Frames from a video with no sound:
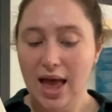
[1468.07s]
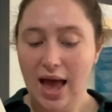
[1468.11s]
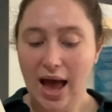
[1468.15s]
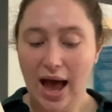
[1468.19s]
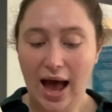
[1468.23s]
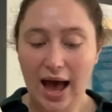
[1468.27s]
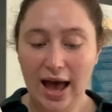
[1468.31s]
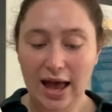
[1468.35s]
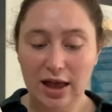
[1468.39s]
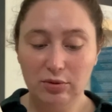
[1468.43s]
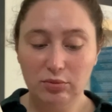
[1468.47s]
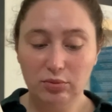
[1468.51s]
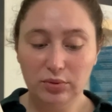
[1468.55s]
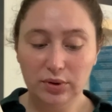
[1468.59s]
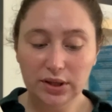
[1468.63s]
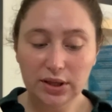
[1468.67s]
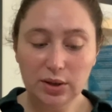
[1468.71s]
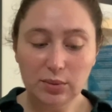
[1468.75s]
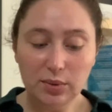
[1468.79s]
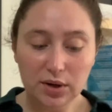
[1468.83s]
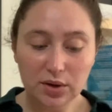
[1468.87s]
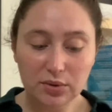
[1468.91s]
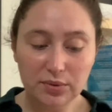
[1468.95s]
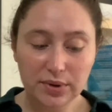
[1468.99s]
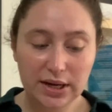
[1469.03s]
I really
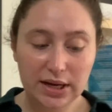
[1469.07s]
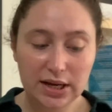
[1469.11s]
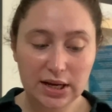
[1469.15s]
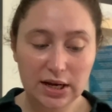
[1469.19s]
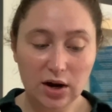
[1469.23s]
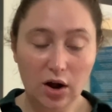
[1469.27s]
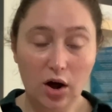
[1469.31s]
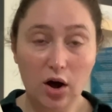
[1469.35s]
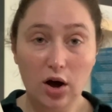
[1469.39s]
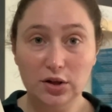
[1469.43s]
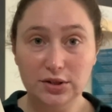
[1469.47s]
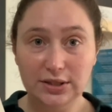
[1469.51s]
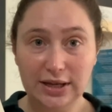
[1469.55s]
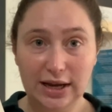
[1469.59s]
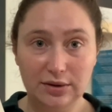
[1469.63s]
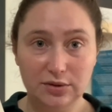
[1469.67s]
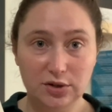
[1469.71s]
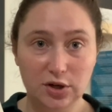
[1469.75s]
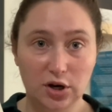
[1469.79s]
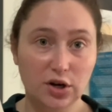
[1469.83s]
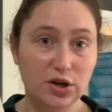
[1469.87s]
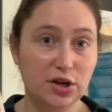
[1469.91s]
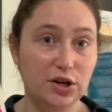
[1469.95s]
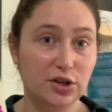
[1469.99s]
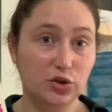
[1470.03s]
want to read All Down
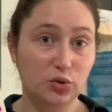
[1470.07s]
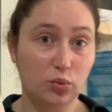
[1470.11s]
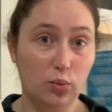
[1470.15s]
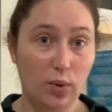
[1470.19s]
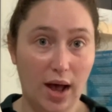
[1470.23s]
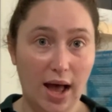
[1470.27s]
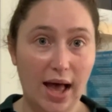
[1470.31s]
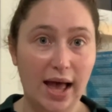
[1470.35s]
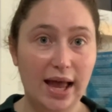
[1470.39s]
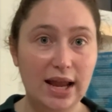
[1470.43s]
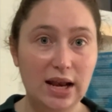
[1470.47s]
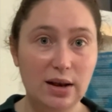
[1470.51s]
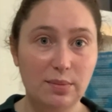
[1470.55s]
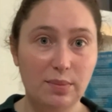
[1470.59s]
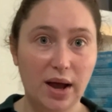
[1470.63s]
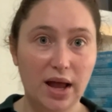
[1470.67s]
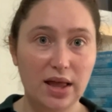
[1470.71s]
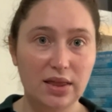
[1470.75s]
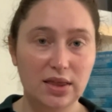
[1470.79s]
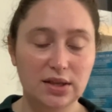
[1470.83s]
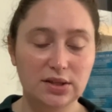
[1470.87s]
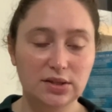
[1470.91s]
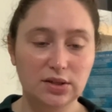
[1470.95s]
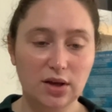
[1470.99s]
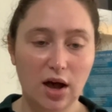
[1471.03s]
Darkness Wide by
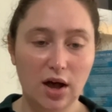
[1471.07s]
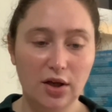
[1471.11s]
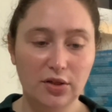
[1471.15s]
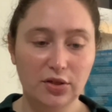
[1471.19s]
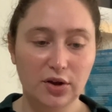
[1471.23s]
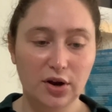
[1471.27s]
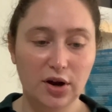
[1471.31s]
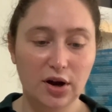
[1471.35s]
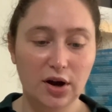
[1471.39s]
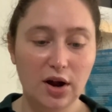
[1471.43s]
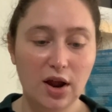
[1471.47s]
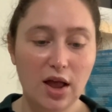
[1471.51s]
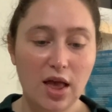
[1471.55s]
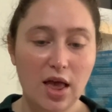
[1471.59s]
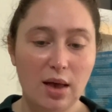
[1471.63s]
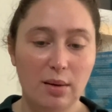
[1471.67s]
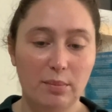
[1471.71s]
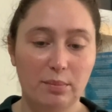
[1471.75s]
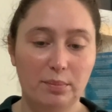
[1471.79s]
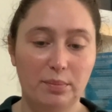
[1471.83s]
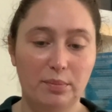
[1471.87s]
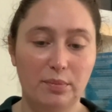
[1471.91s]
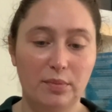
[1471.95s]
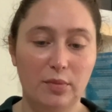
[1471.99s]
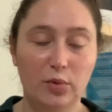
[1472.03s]
this author,
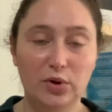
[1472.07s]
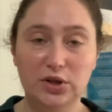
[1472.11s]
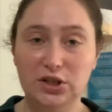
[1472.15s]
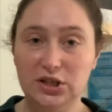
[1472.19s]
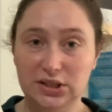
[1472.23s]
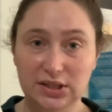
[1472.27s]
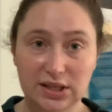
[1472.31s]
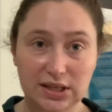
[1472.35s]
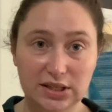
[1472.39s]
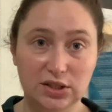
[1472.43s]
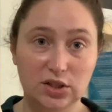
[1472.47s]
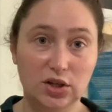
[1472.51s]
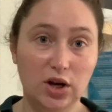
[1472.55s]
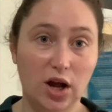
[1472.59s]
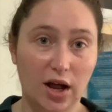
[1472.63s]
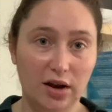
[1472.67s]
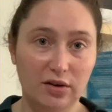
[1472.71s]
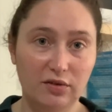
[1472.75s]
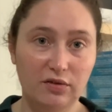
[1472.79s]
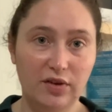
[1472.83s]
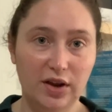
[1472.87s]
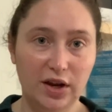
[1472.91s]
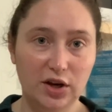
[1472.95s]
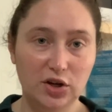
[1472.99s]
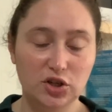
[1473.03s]
which is his
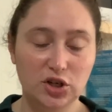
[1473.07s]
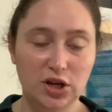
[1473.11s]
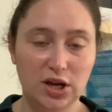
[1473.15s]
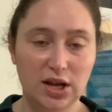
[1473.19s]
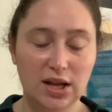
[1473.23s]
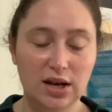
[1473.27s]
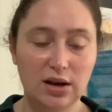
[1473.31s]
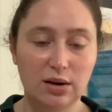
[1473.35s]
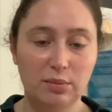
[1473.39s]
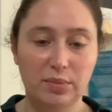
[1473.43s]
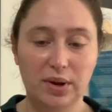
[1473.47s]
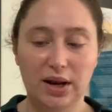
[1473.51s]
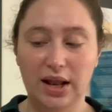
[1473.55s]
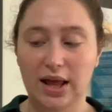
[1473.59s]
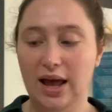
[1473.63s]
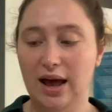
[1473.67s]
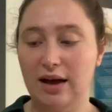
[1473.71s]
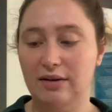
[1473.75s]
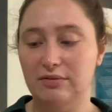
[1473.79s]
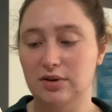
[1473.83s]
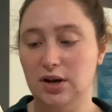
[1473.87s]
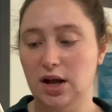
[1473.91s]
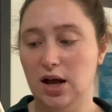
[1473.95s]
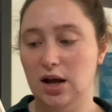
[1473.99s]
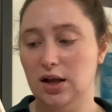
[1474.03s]
nonfiction, but I
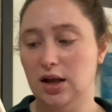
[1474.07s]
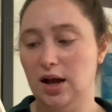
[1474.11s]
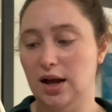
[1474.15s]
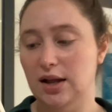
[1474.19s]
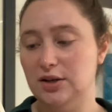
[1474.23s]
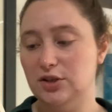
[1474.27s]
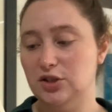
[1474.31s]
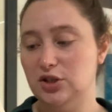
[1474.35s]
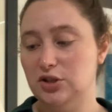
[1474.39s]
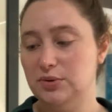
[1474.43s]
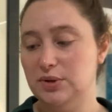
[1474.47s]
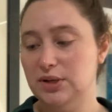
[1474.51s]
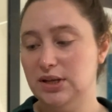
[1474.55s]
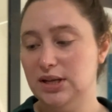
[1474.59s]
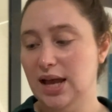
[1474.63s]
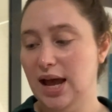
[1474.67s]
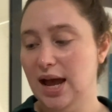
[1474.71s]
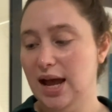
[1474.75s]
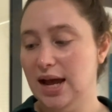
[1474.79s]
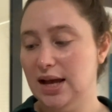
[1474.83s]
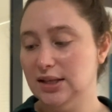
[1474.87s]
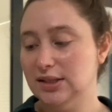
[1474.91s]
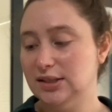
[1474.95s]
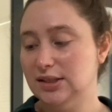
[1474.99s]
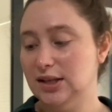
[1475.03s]
have not gotten to it
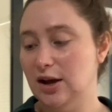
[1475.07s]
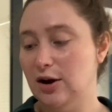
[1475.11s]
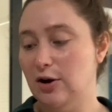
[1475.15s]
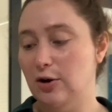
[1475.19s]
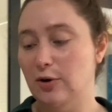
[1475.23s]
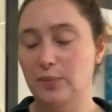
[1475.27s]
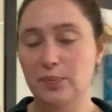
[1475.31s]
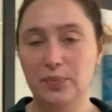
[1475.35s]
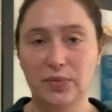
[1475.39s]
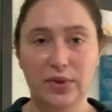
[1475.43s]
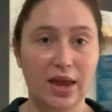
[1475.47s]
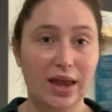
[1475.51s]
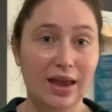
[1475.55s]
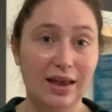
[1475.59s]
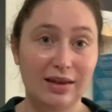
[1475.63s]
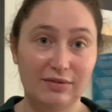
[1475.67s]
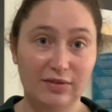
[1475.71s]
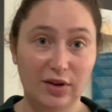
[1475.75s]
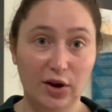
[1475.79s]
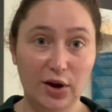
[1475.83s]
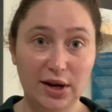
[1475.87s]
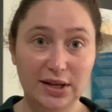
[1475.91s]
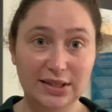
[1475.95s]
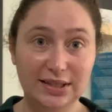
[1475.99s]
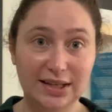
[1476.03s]
yet. So
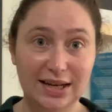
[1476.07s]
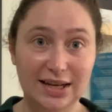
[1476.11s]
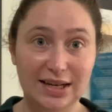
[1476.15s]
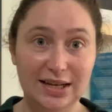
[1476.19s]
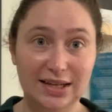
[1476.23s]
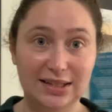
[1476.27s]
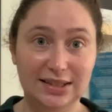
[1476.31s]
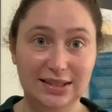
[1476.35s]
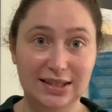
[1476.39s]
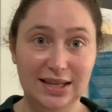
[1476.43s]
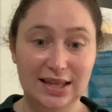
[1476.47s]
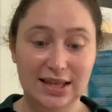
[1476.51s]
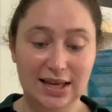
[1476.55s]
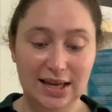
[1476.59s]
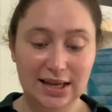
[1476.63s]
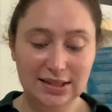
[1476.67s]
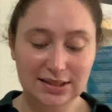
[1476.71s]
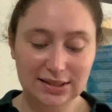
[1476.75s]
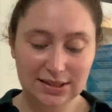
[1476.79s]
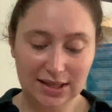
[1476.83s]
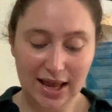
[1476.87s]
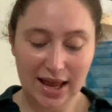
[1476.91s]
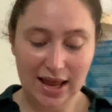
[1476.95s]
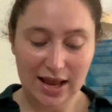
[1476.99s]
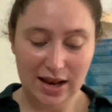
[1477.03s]
very excited to see
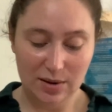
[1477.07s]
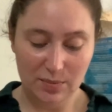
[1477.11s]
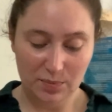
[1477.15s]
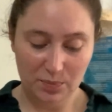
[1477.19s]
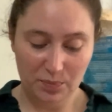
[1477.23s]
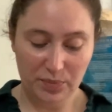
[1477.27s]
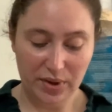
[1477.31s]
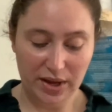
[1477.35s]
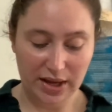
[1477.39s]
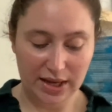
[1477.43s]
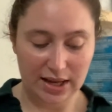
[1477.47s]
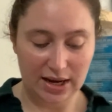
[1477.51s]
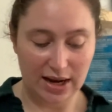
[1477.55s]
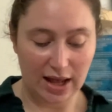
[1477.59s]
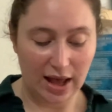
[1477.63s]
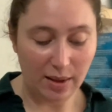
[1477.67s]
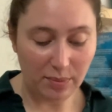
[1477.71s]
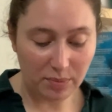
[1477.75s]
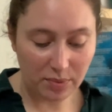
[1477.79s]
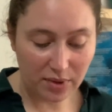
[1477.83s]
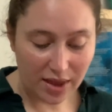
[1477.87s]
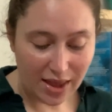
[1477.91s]
this and pick it up.